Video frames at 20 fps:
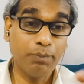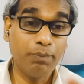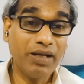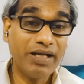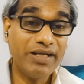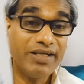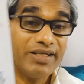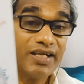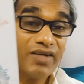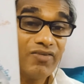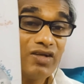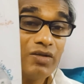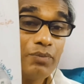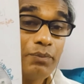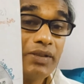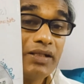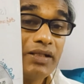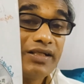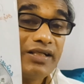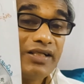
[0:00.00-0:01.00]
By
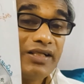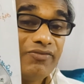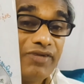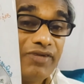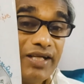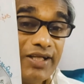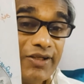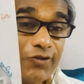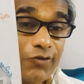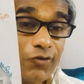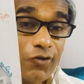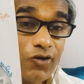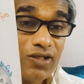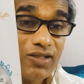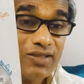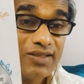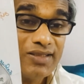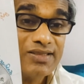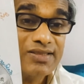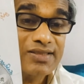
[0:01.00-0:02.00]
developing divine
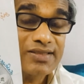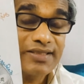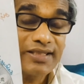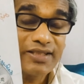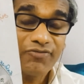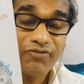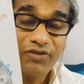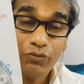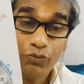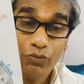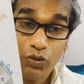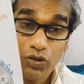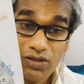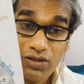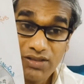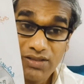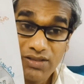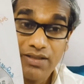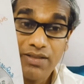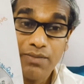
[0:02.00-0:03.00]
qualities that we
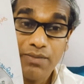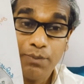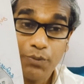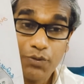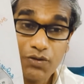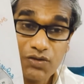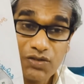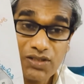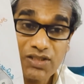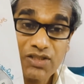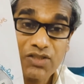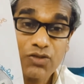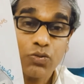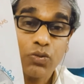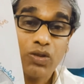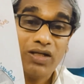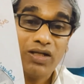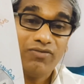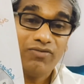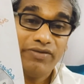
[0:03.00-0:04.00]
originally possessed
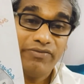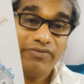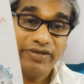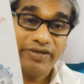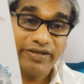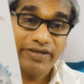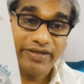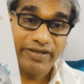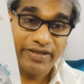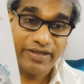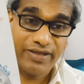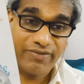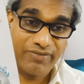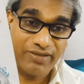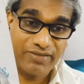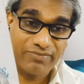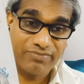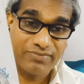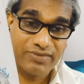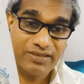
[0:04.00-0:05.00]
while we were in
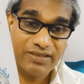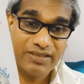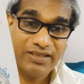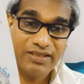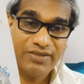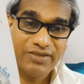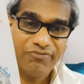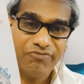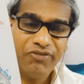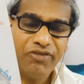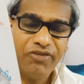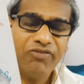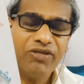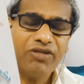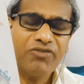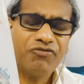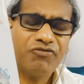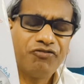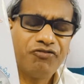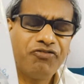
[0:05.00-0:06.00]
heaven. We
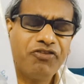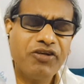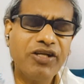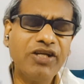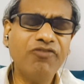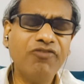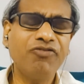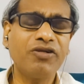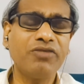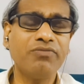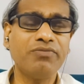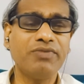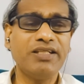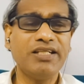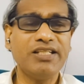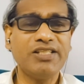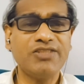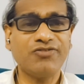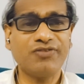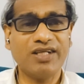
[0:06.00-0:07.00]
were free from
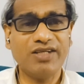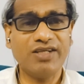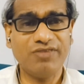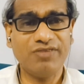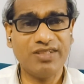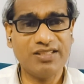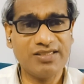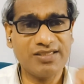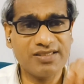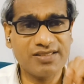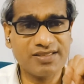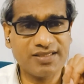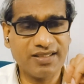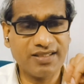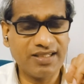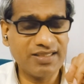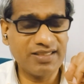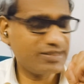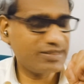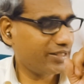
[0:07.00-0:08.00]
these five vices:
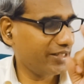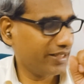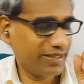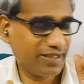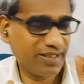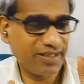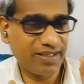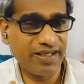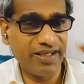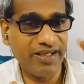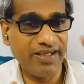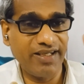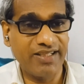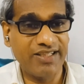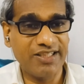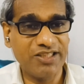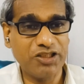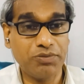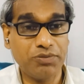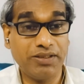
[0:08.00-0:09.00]
lust, anger, greed,
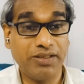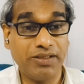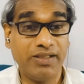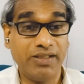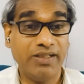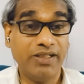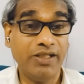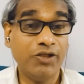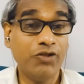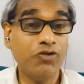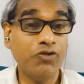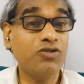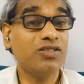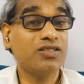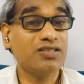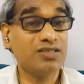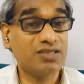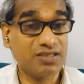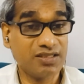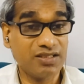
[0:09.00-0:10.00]
attachment, and ego.
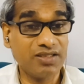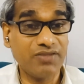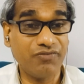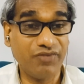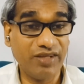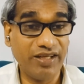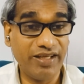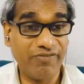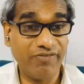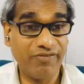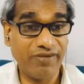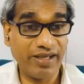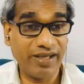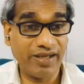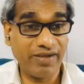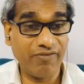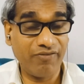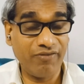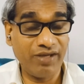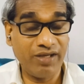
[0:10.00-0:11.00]
Instead, we
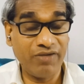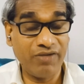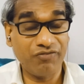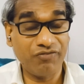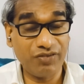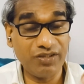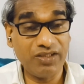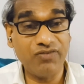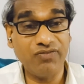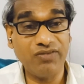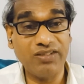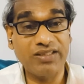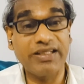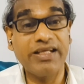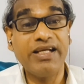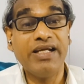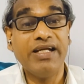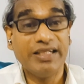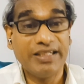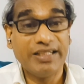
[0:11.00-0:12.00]
were filled with
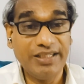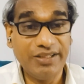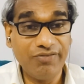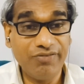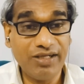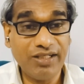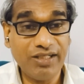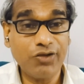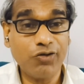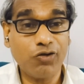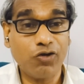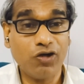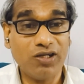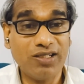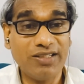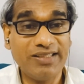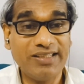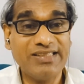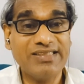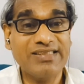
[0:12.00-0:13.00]
divine
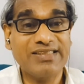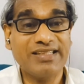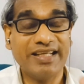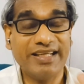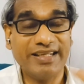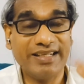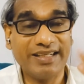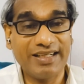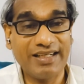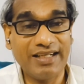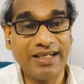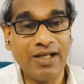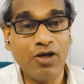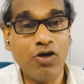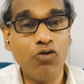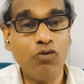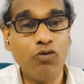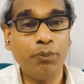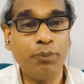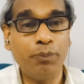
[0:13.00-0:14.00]
qualities like
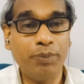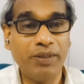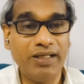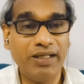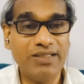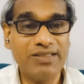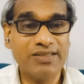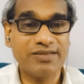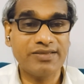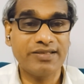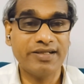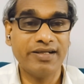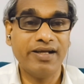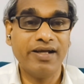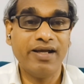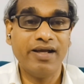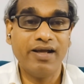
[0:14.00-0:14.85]
love, peace,